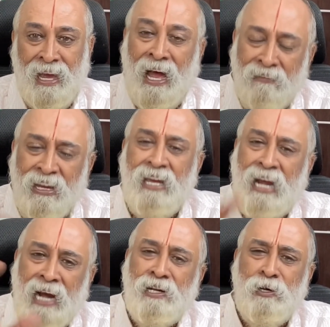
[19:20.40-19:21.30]
having
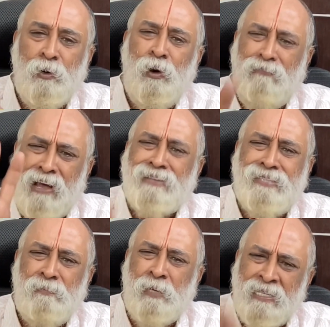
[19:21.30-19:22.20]
an attitude of
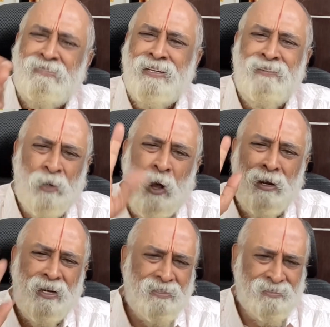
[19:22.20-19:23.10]
acceptance and
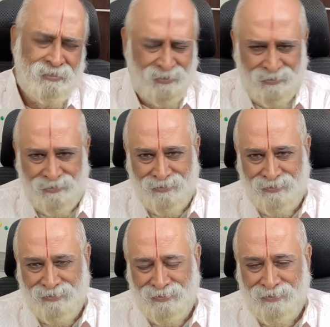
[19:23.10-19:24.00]
tolerance.
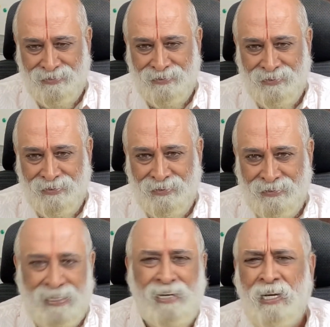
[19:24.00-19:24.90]

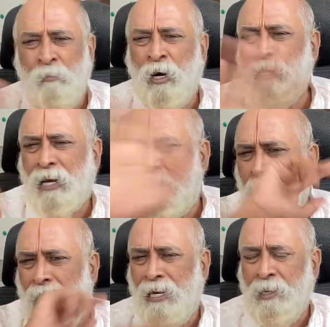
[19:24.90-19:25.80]
They didn't want to
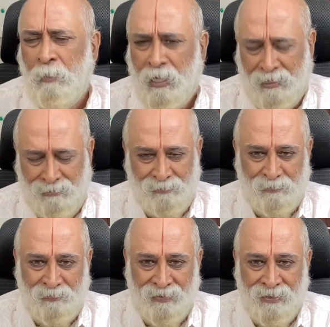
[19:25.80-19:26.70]
compel anybody.
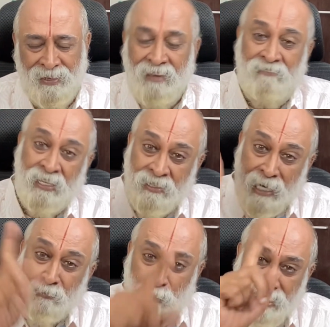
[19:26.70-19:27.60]
When
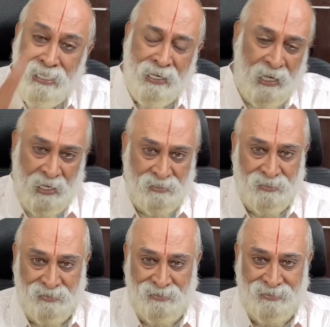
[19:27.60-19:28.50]
that was the
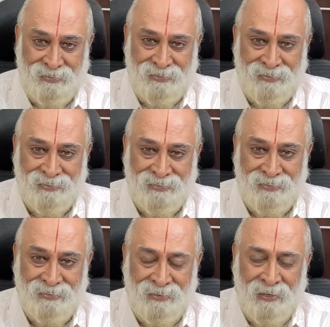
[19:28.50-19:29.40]
case,
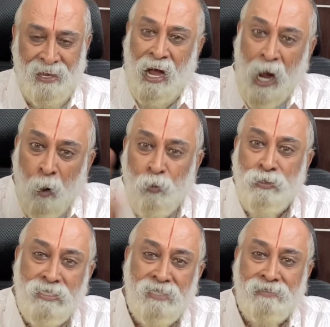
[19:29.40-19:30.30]

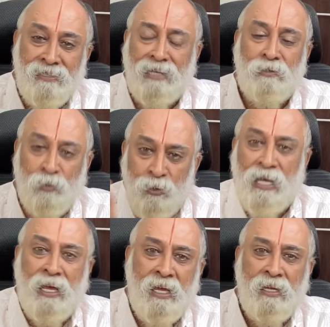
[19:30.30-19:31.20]
how is it that
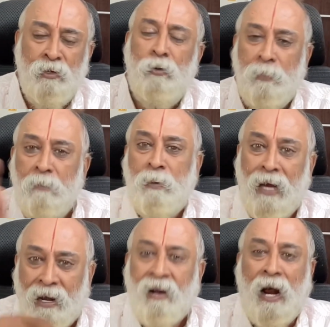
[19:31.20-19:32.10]
today you
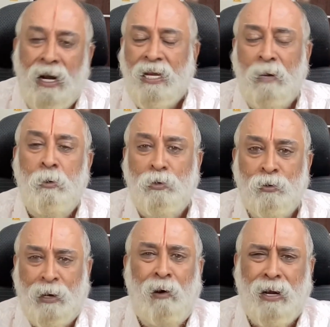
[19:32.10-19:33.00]
people are not able
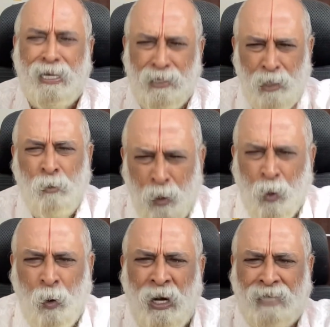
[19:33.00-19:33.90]
to tolerate
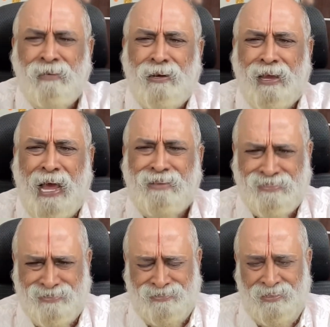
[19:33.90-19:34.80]
your own other
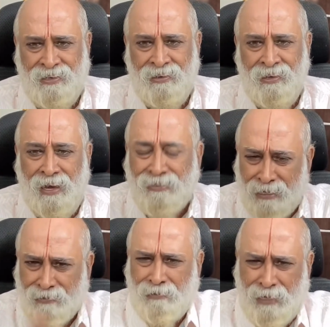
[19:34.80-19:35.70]
caste,
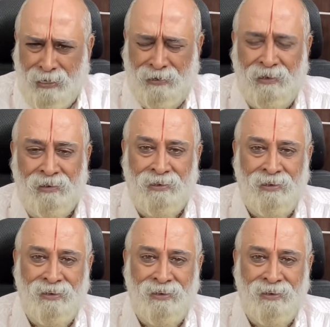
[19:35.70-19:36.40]
other creed?